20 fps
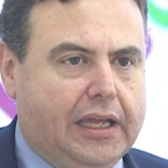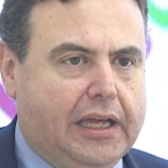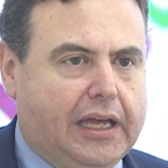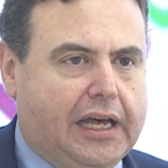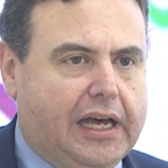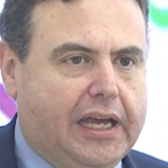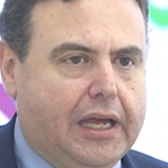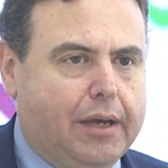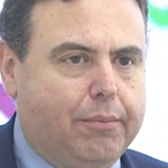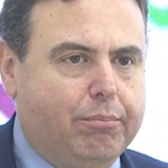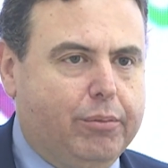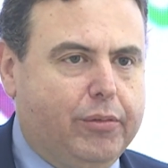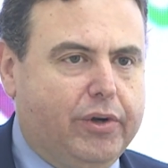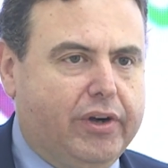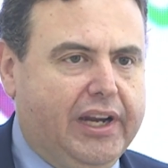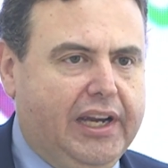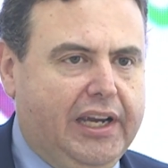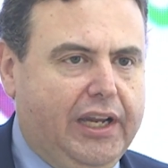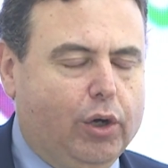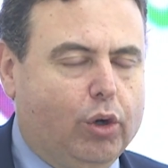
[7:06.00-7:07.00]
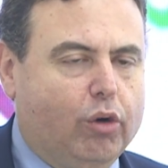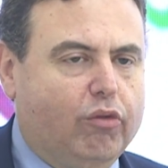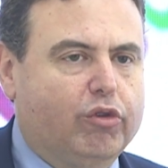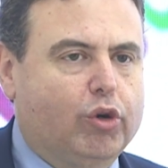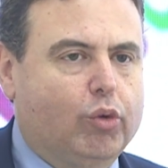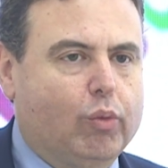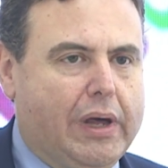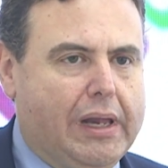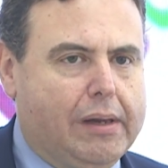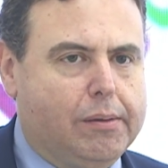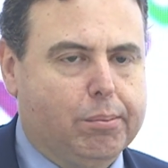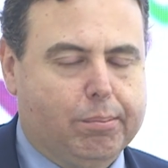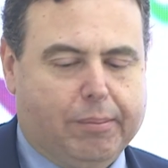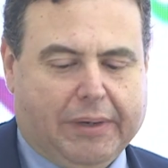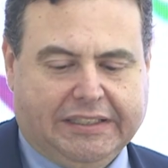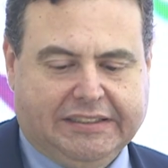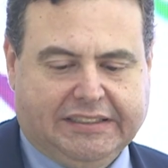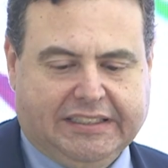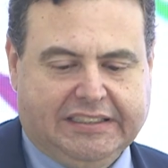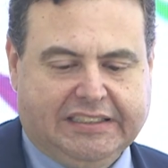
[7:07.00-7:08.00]
am really overwhelmed
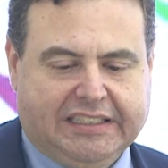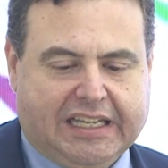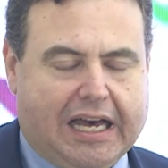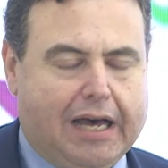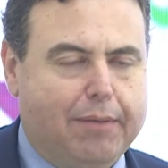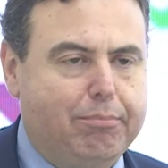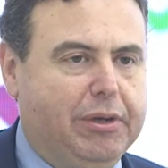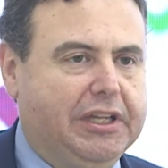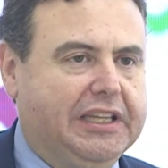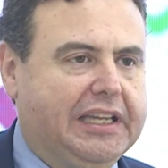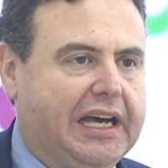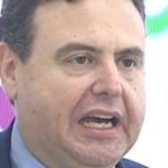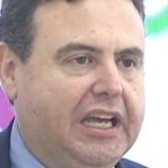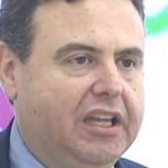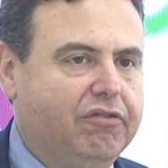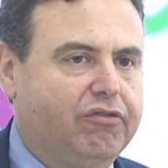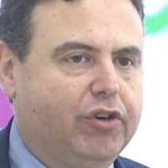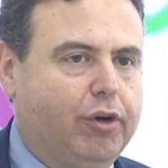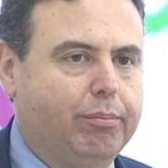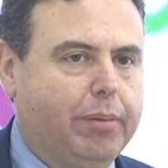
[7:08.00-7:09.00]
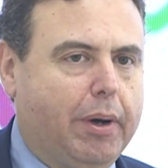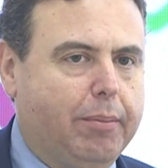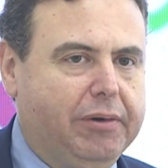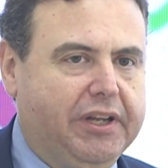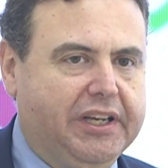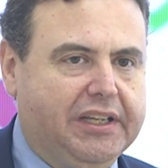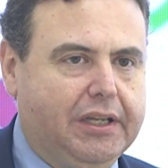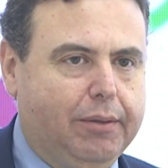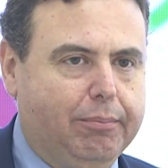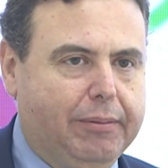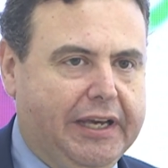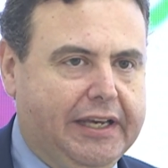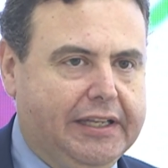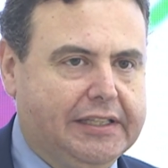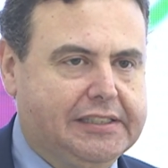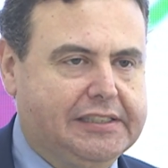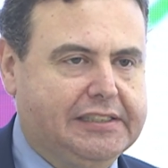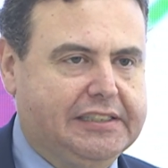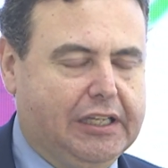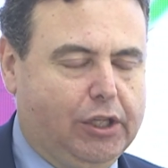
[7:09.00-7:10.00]
by this appetite for public
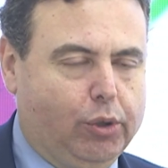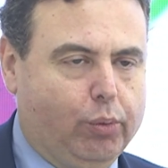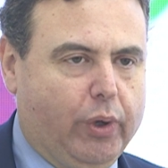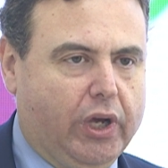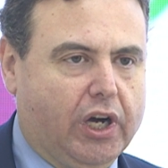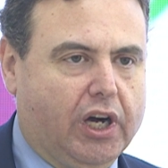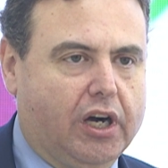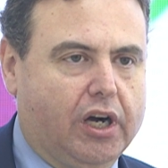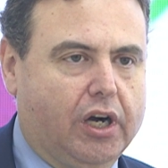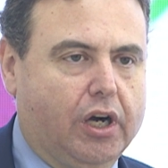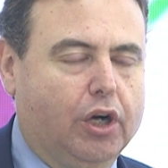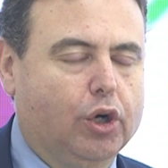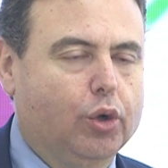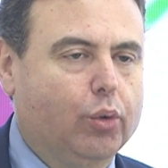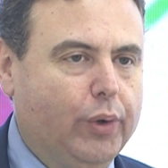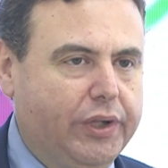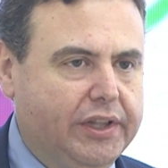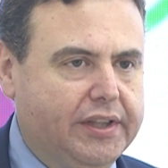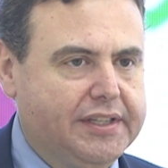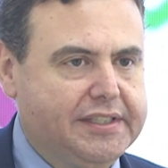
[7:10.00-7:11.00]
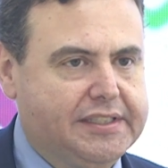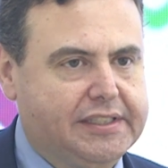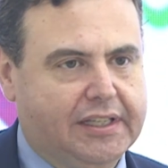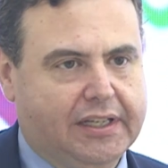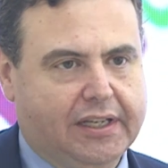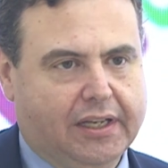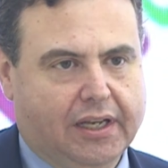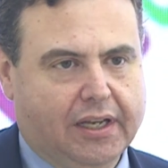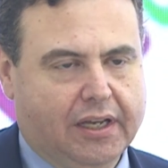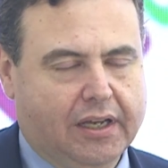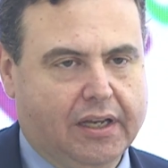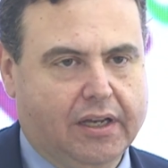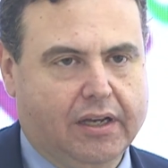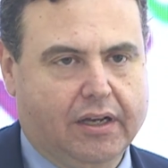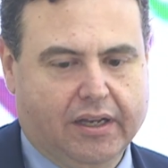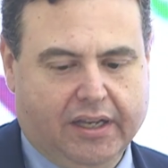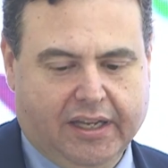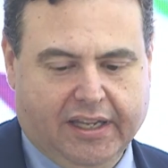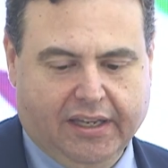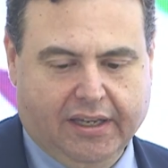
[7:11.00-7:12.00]
debates that we are witnessing
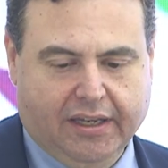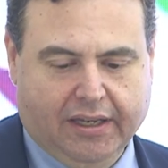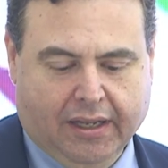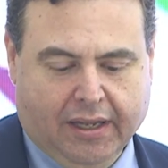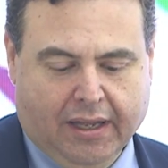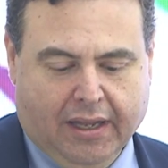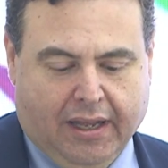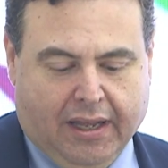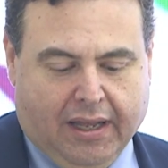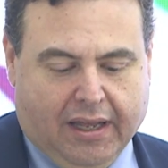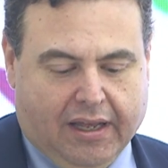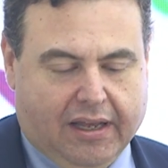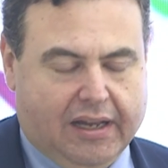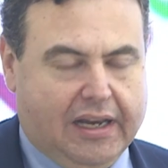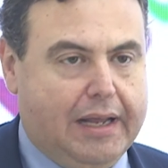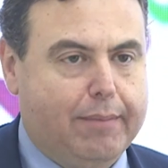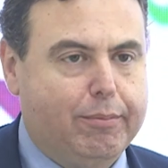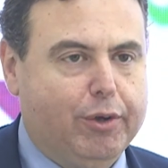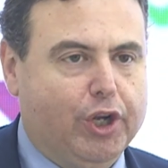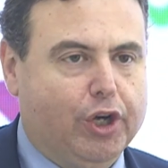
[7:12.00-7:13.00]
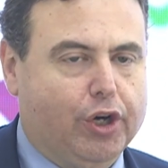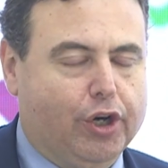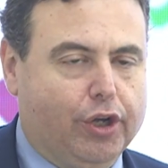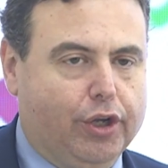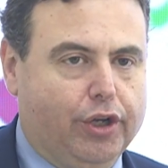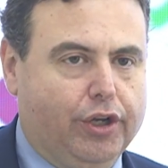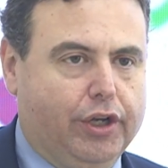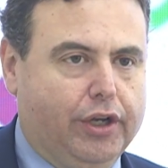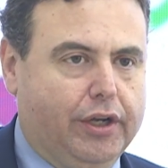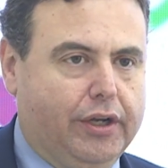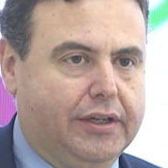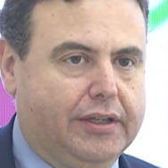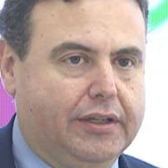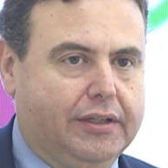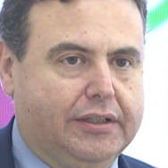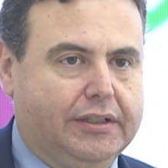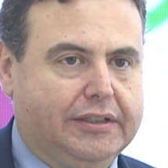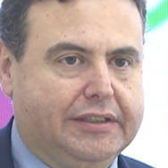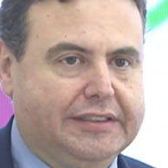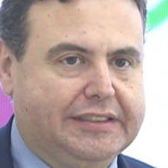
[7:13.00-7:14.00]
in
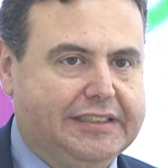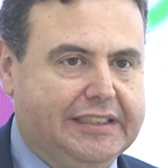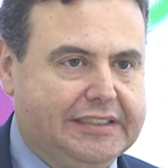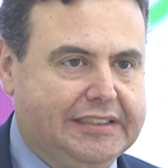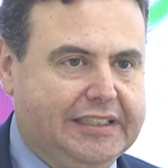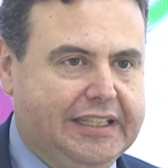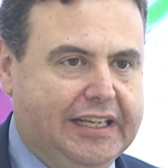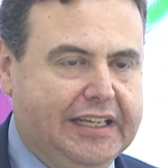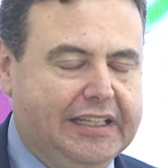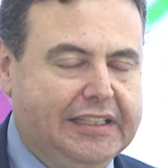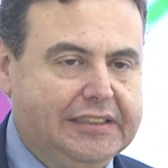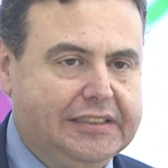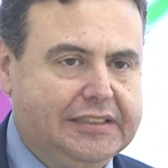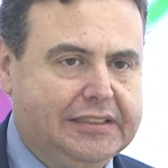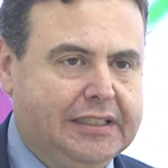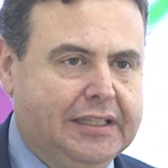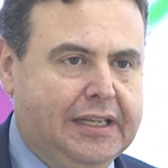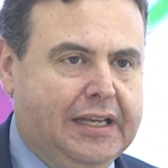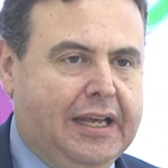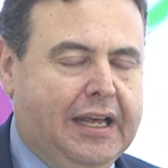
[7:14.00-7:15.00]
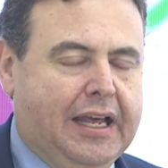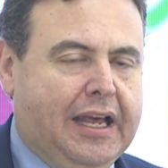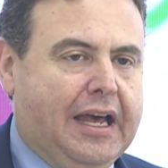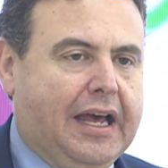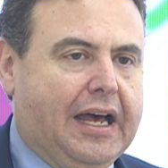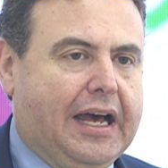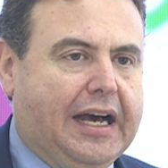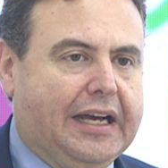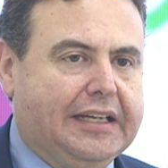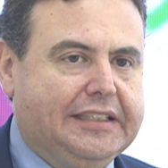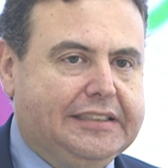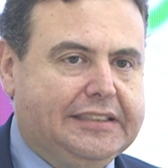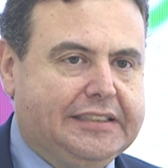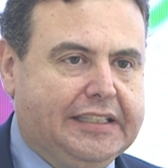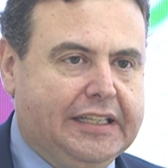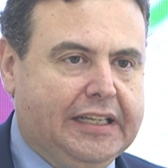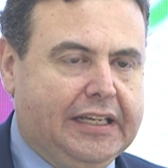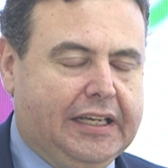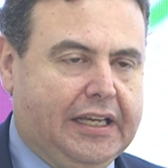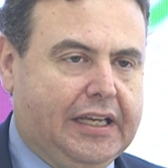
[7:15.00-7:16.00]
Lebanon these days. I
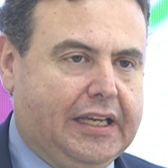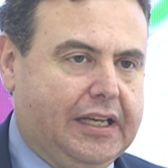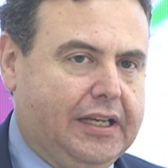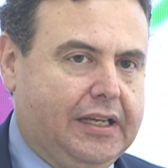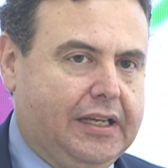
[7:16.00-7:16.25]
think